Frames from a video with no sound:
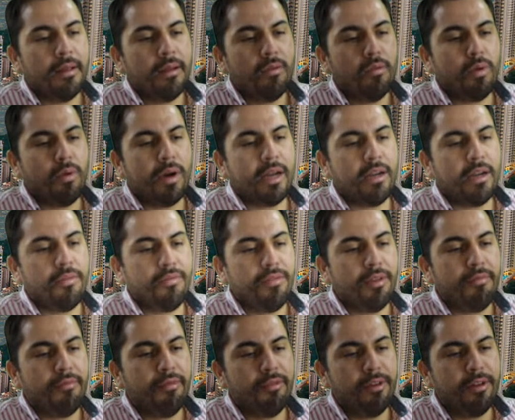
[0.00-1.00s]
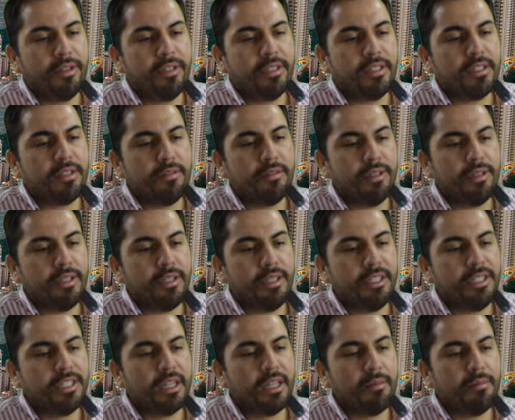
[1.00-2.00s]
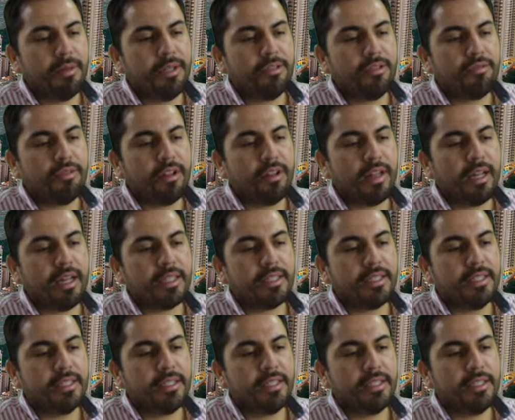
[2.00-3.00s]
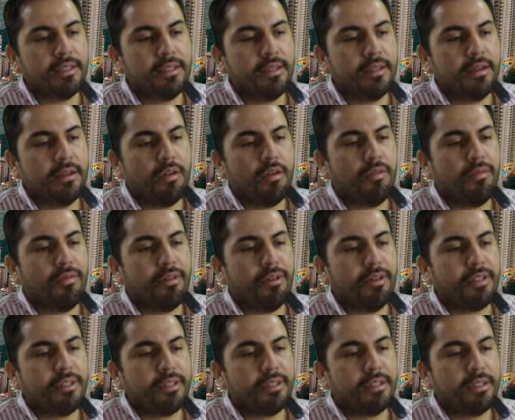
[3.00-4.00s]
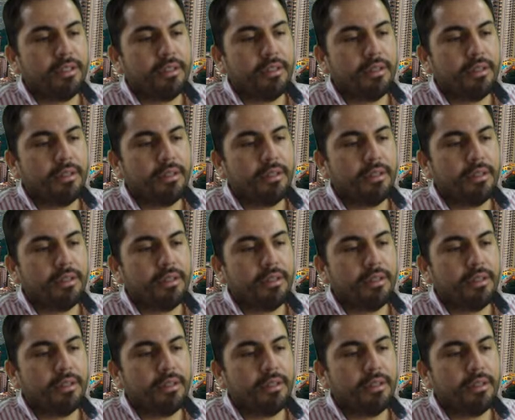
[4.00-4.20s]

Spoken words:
one of the first initial virtual assets offerings.